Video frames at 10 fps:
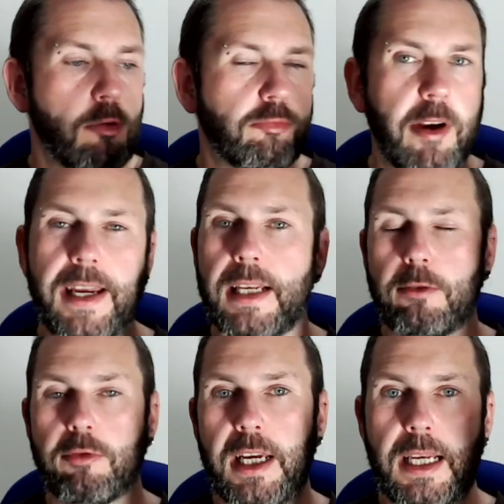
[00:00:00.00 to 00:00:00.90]

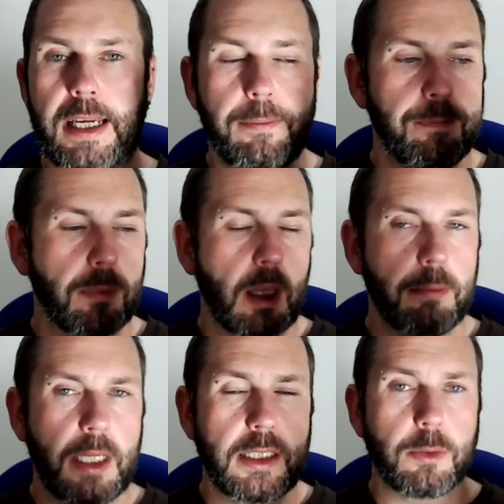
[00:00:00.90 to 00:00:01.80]
really
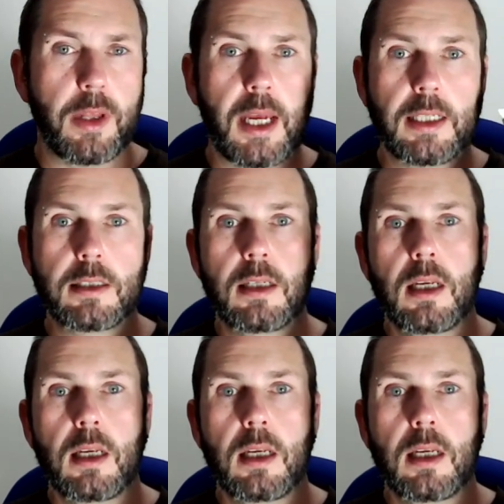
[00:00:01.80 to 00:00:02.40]
pleased with it.